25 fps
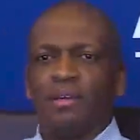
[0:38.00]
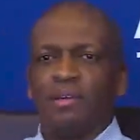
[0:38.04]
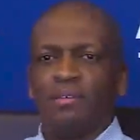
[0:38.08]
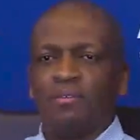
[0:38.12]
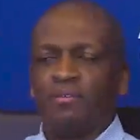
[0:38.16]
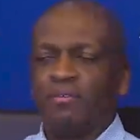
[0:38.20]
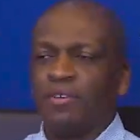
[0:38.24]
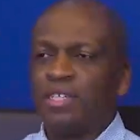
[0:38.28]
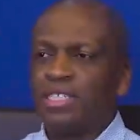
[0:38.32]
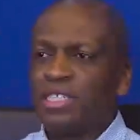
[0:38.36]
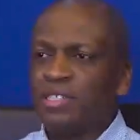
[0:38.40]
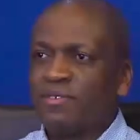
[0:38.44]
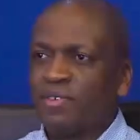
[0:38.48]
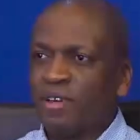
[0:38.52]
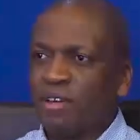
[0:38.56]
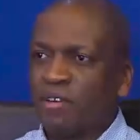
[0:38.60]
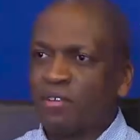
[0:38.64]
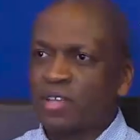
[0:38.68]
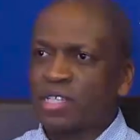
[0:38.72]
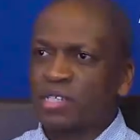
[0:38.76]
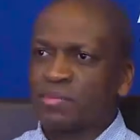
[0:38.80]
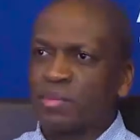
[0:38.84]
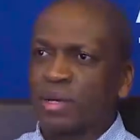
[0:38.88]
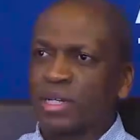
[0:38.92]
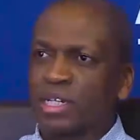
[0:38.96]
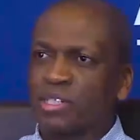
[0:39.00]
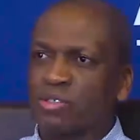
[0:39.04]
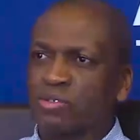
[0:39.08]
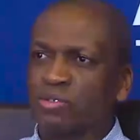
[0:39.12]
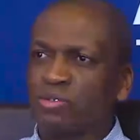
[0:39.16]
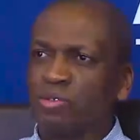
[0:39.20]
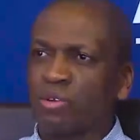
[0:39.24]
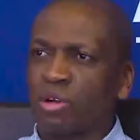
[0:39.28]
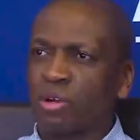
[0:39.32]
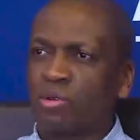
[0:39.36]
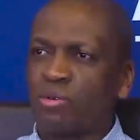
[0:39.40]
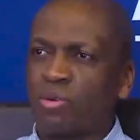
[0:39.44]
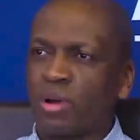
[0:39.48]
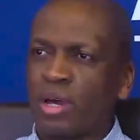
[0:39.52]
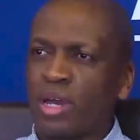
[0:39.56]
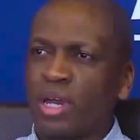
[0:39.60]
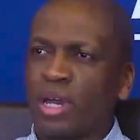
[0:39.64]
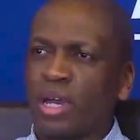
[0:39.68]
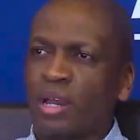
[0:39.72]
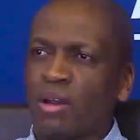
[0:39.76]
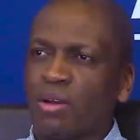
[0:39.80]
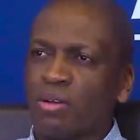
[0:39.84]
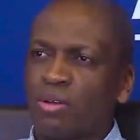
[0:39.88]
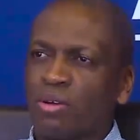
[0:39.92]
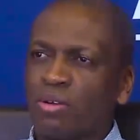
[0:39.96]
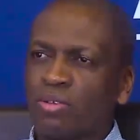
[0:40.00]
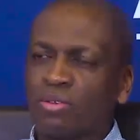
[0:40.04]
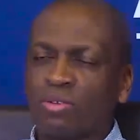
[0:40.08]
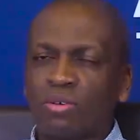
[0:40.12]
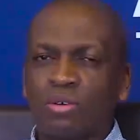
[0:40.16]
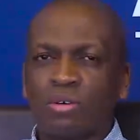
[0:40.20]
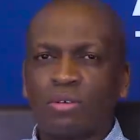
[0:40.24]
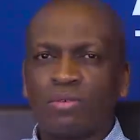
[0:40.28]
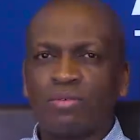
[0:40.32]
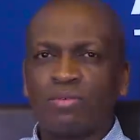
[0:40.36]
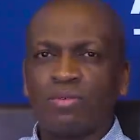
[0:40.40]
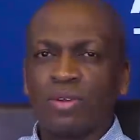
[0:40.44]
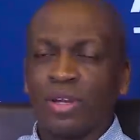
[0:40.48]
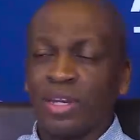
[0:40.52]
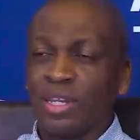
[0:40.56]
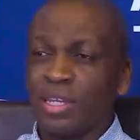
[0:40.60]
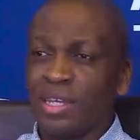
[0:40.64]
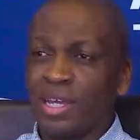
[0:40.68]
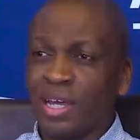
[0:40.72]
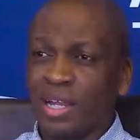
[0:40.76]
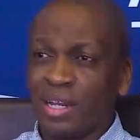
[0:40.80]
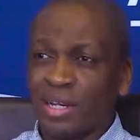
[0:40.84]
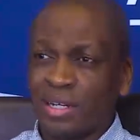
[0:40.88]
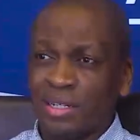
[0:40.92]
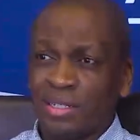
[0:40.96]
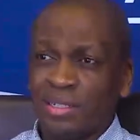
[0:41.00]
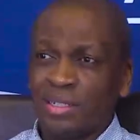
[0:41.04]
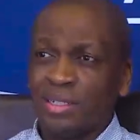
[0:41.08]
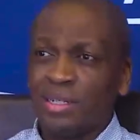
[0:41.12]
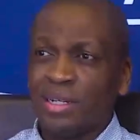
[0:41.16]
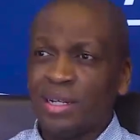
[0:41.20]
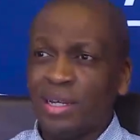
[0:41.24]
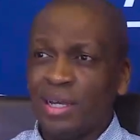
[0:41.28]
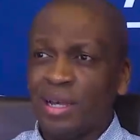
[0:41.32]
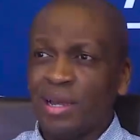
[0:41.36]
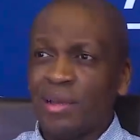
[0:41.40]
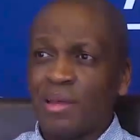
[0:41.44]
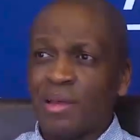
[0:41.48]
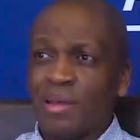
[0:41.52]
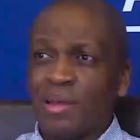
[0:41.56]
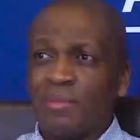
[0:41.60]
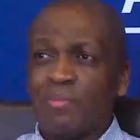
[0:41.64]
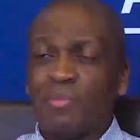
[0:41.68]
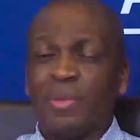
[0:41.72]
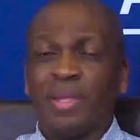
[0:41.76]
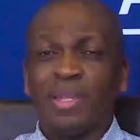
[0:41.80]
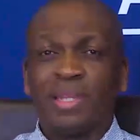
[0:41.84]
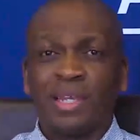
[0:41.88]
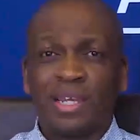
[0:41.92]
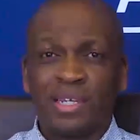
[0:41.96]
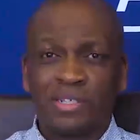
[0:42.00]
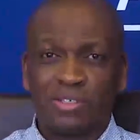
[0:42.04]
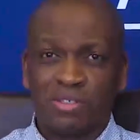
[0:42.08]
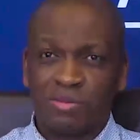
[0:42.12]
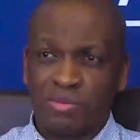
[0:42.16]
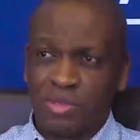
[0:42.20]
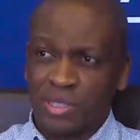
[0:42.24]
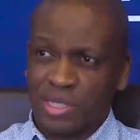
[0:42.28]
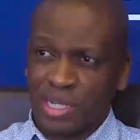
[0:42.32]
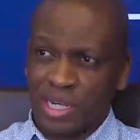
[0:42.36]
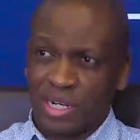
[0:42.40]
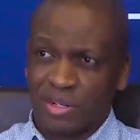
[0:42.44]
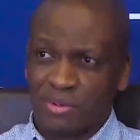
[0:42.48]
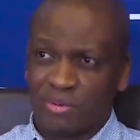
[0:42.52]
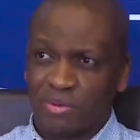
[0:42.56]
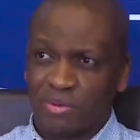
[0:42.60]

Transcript: festival of this magnitude will require a lot of legal matters to be dealt